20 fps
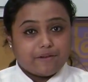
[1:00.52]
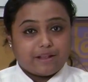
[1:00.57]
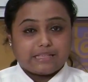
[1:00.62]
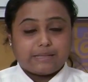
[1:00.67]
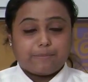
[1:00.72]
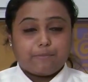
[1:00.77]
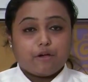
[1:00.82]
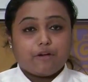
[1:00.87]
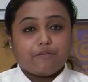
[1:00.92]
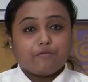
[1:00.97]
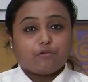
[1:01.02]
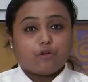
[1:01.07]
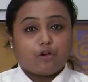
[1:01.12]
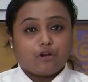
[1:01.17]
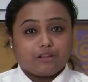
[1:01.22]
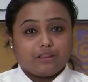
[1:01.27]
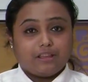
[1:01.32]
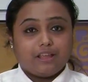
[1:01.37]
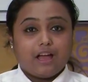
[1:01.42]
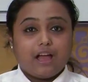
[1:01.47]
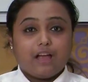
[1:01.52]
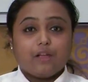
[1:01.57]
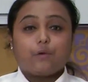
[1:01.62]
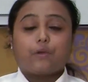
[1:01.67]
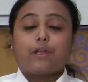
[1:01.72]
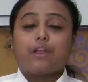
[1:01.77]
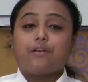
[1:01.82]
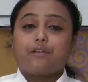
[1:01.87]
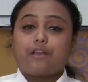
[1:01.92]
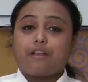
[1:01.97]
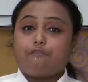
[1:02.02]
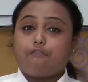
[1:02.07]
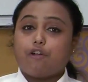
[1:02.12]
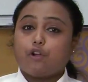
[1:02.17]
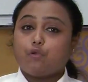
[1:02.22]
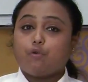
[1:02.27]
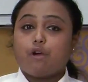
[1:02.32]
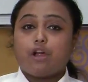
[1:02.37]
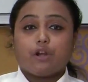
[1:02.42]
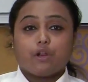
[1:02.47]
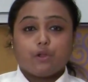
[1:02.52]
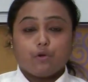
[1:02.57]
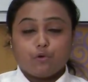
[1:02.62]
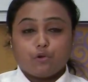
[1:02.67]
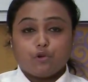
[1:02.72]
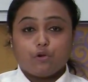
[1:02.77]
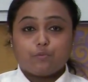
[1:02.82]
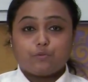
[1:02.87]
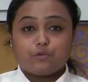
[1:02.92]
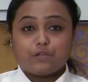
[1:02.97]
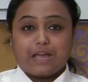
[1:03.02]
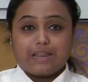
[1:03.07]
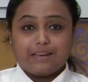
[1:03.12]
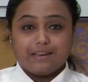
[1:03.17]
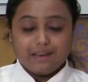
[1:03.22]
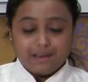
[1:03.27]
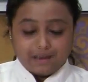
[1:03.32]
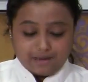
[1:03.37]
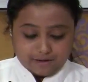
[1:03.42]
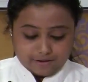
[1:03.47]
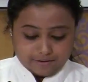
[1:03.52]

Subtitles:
recipe of tortilla, you can refer to our YouTube channel.